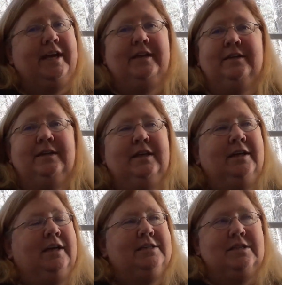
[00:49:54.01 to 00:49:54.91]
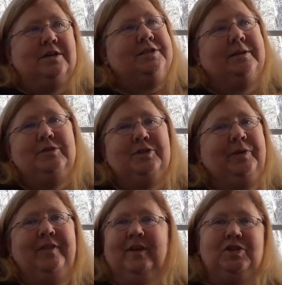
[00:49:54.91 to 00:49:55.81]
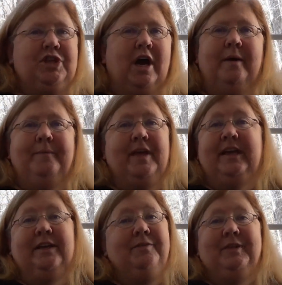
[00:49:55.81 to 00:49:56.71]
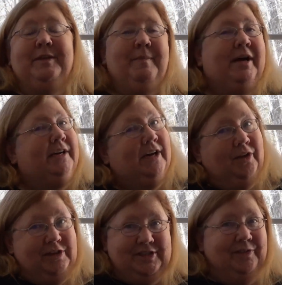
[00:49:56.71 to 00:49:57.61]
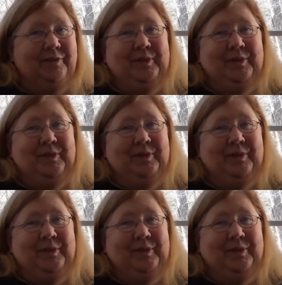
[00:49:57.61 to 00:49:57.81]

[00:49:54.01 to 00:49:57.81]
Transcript: state as long as I was doing their job, they didn't really mind all these other